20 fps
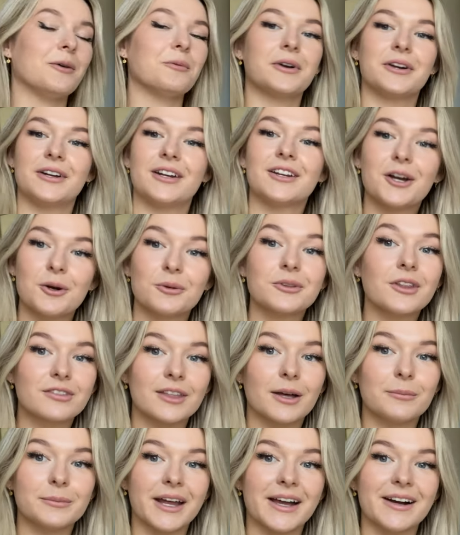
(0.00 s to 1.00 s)
we're gonna go with the
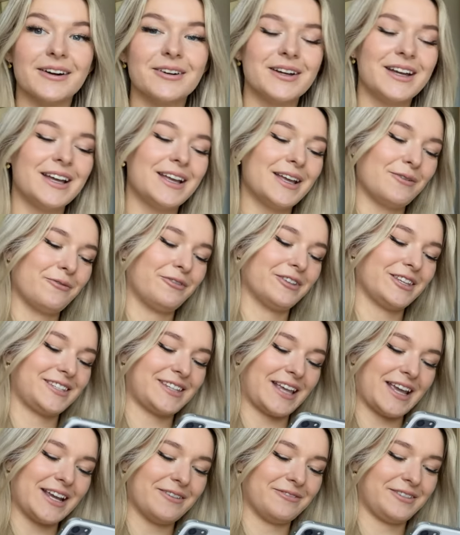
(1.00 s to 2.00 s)
thumbnail for the
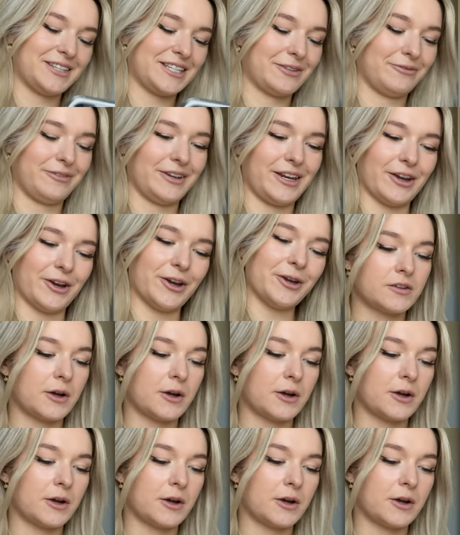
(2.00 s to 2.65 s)
sake of this video.